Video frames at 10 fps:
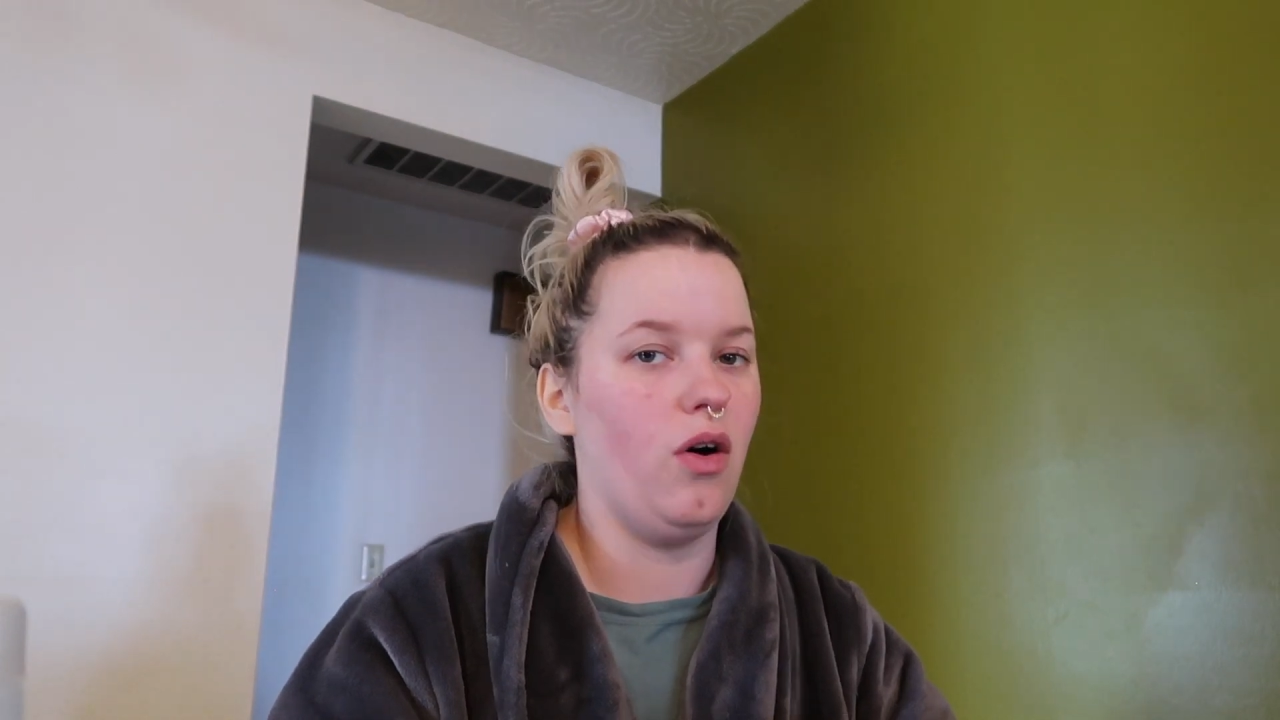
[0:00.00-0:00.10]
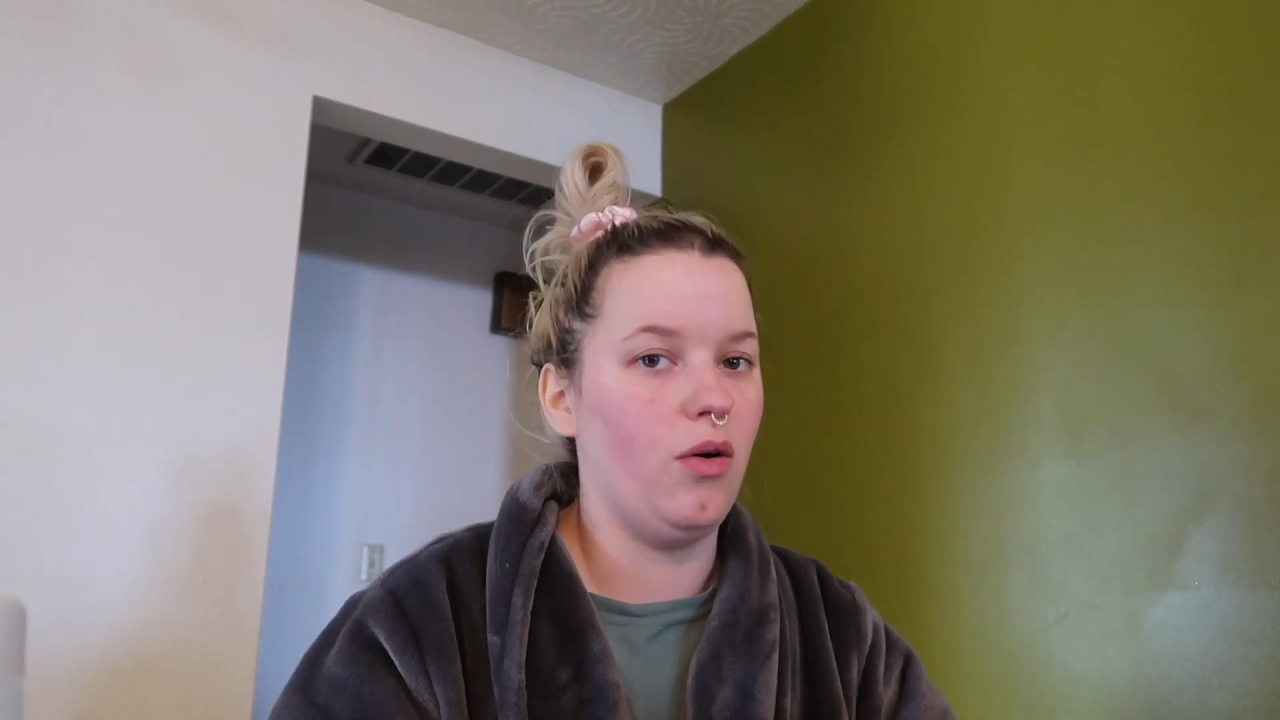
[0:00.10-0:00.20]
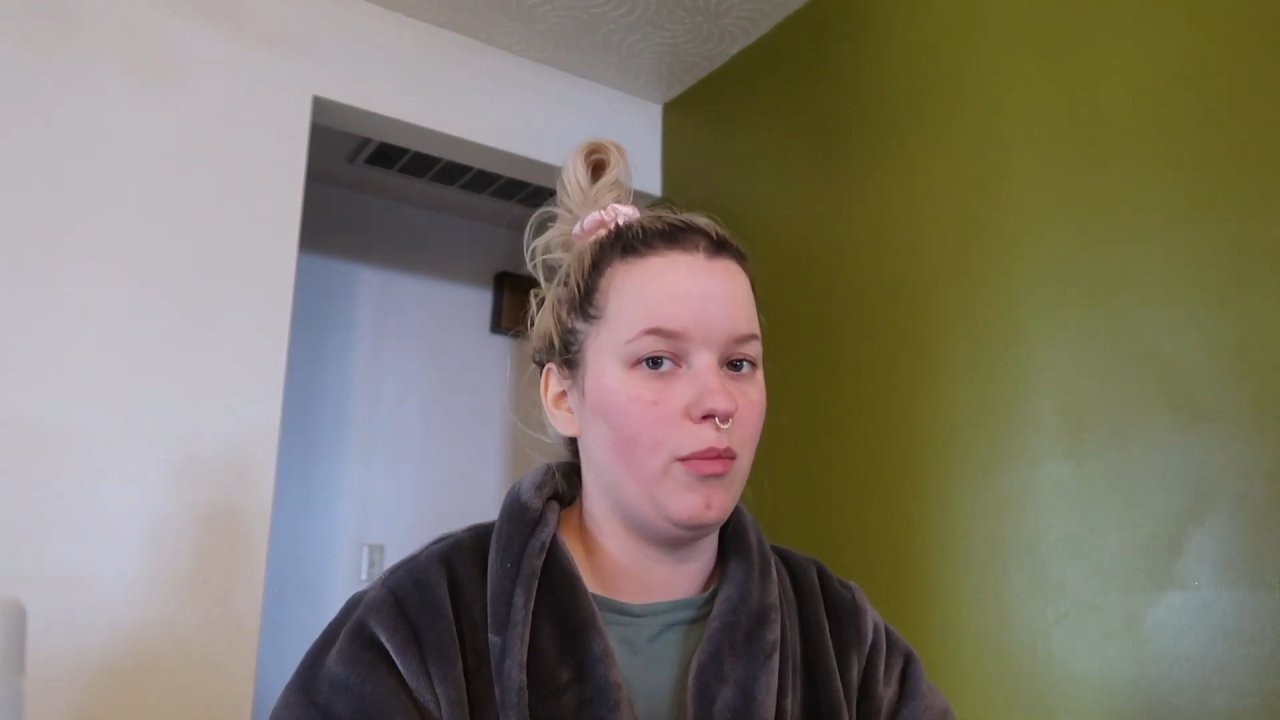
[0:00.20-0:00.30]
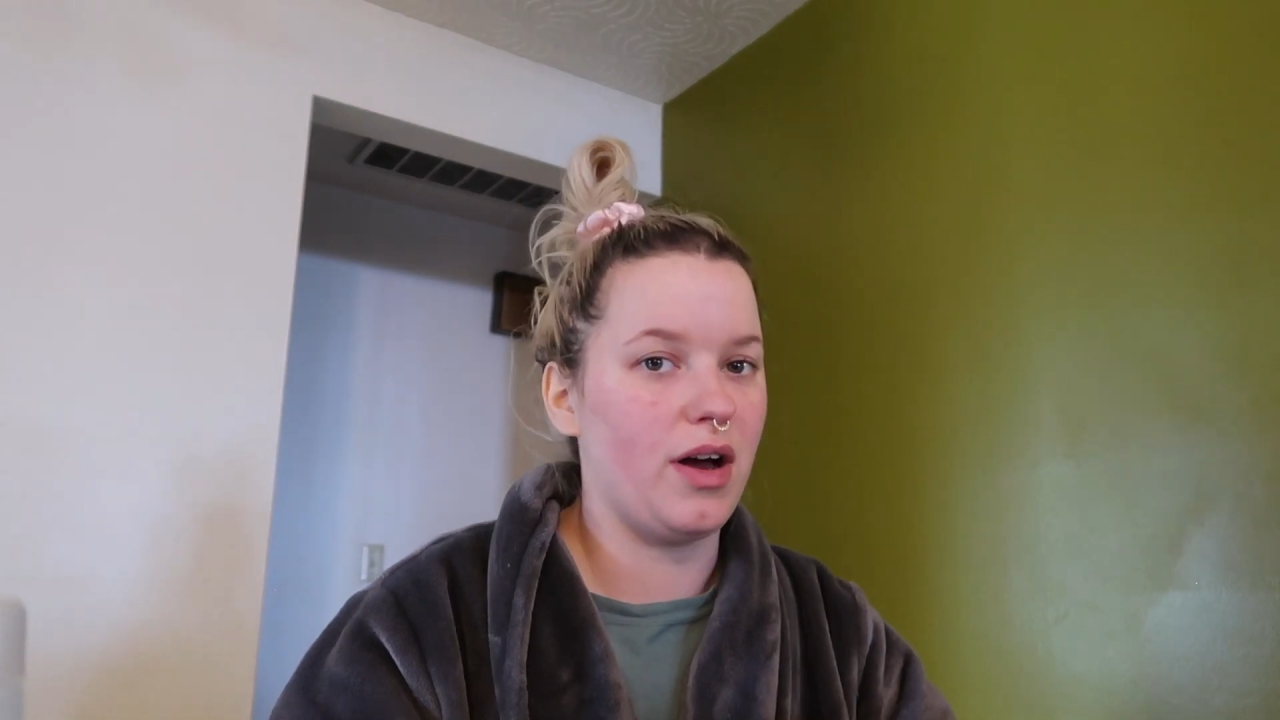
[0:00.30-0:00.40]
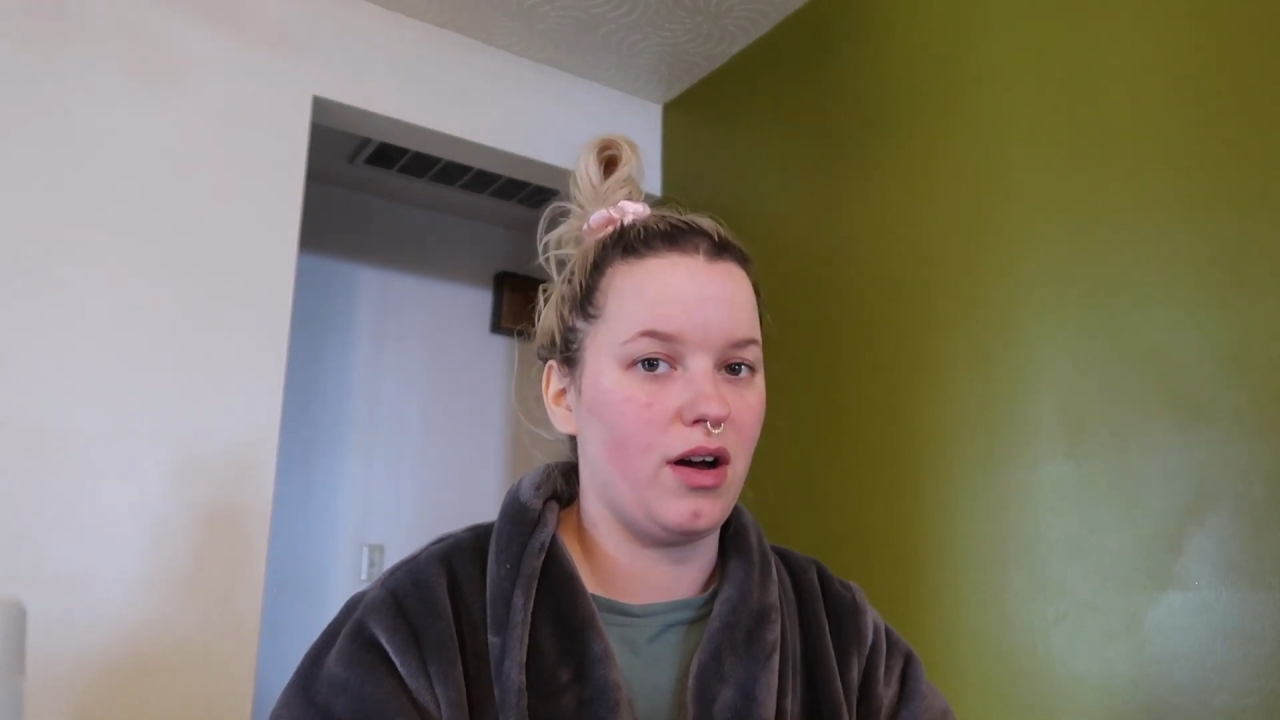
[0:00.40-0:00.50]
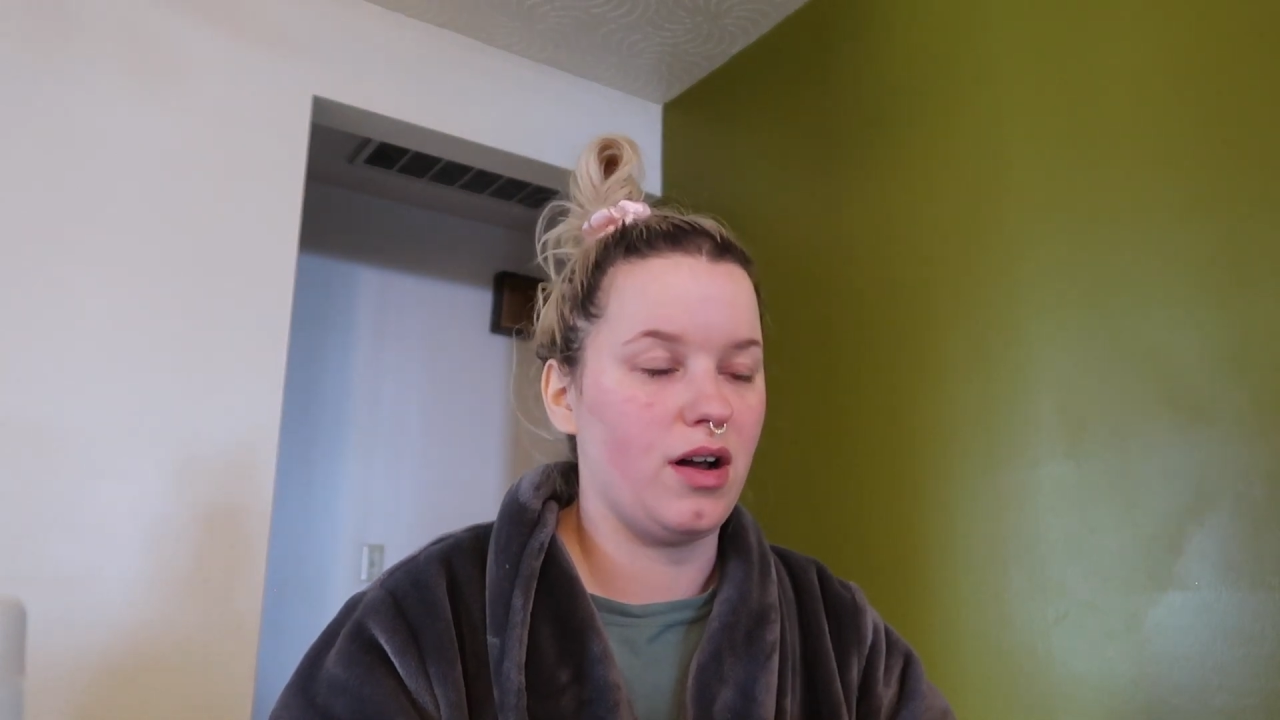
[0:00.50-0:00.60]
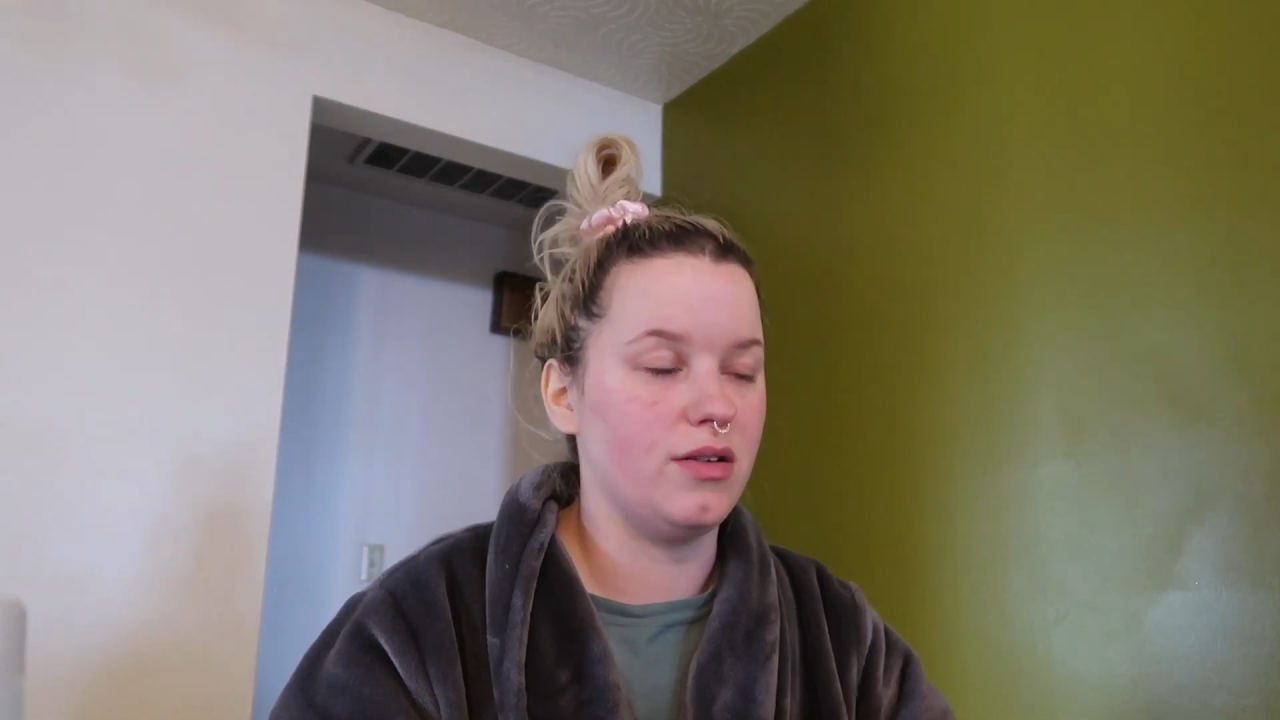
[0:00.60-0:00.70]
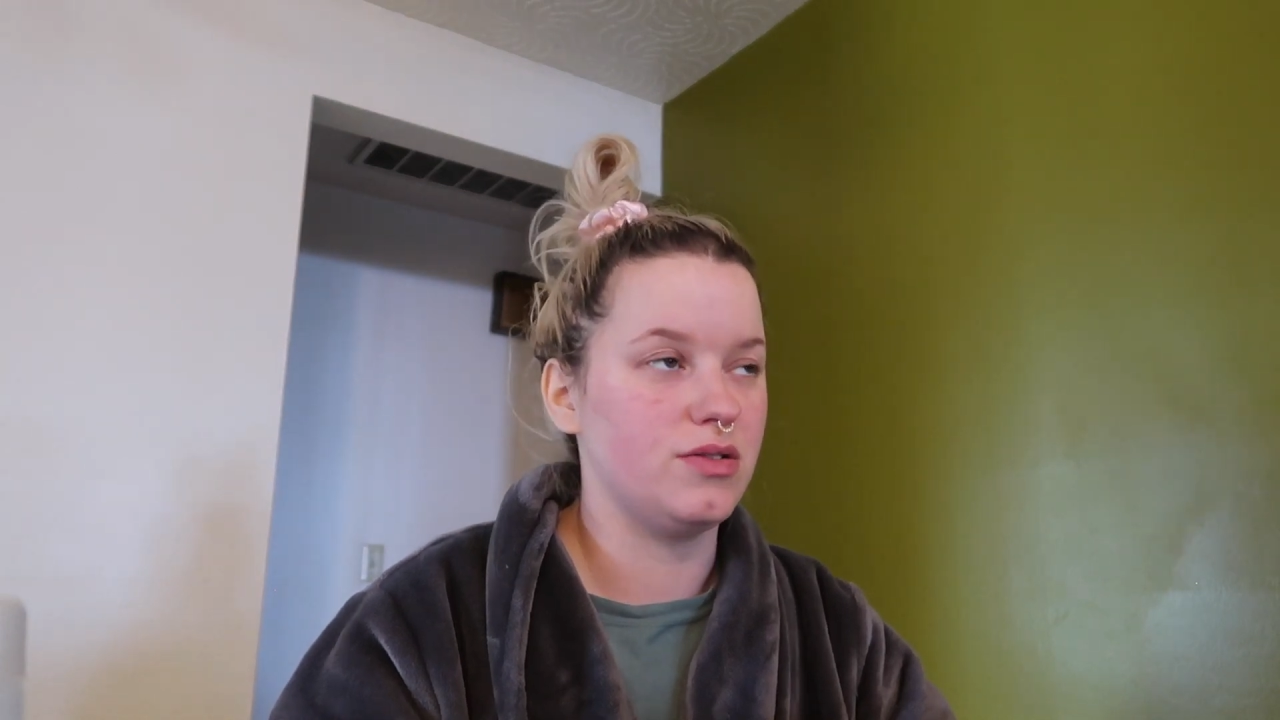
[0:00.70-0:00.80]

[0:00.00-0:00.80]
Oh my God,